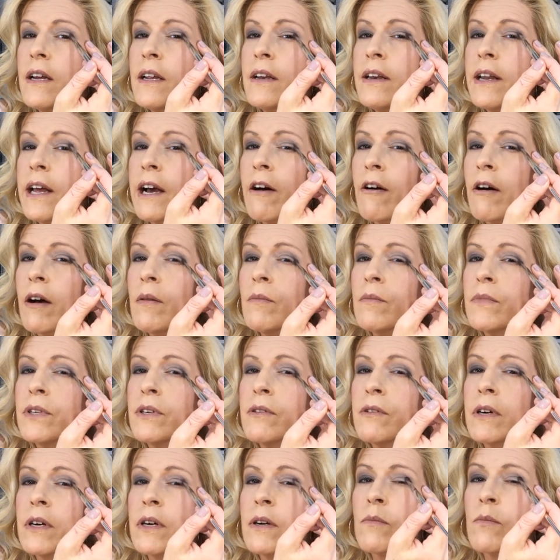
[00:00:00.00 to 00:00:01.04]
and now I'm
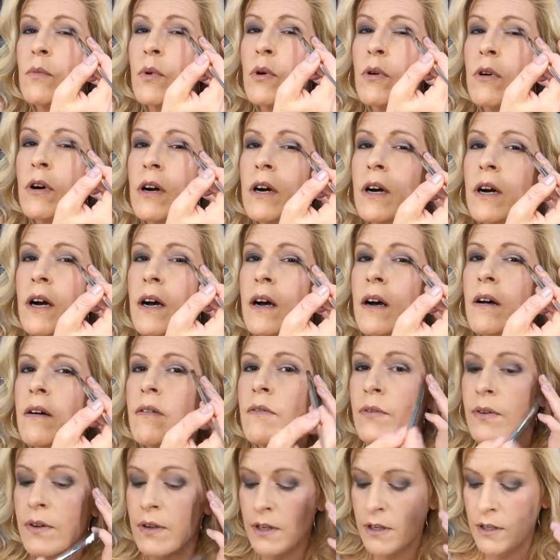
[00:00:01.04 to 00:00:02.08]
doing more
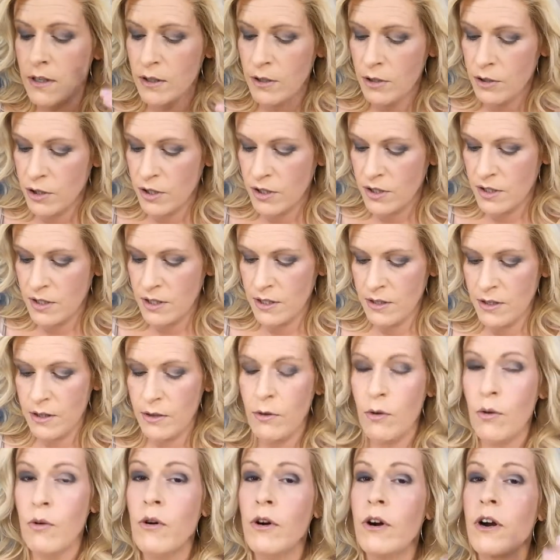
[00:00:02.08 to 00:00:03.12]
of just in the
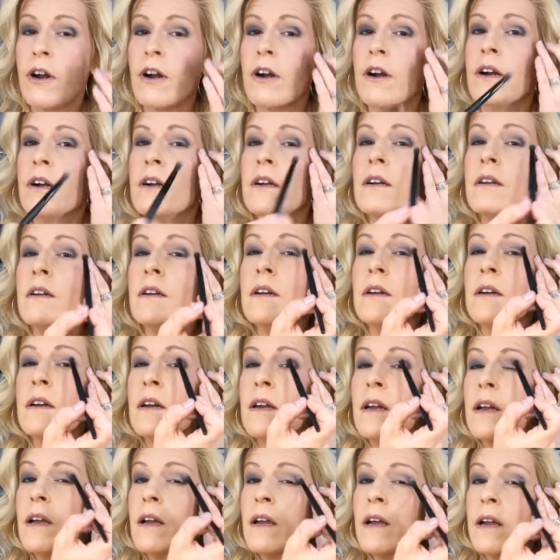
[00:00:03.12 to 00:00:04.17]
corner.
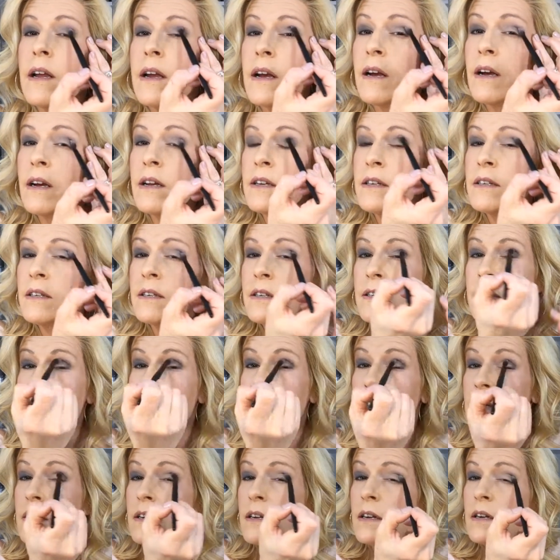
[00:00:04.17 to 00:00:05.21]
And
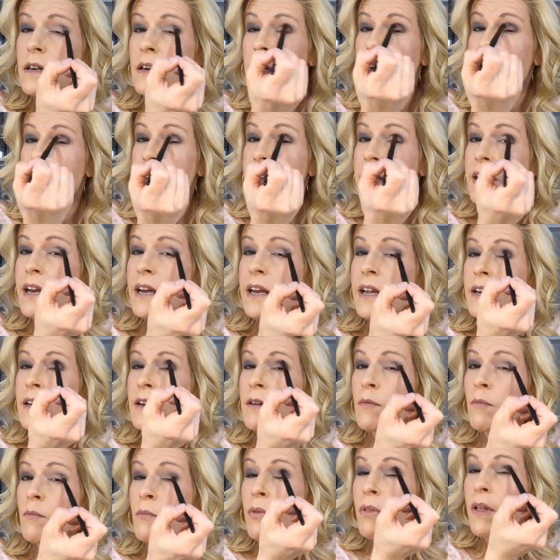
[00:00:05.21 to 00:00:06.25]

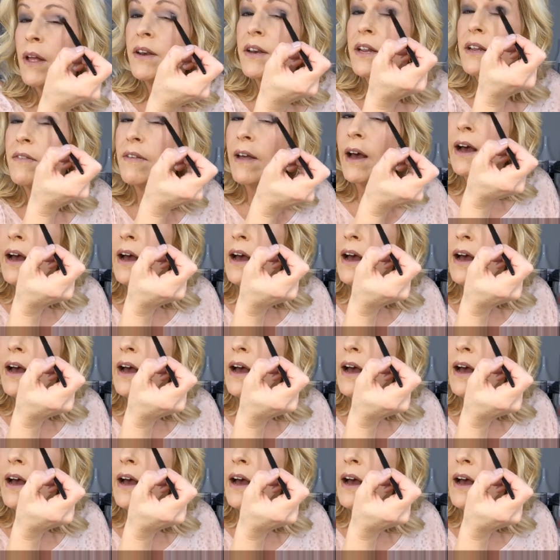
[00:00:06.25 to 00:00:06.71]
again, blending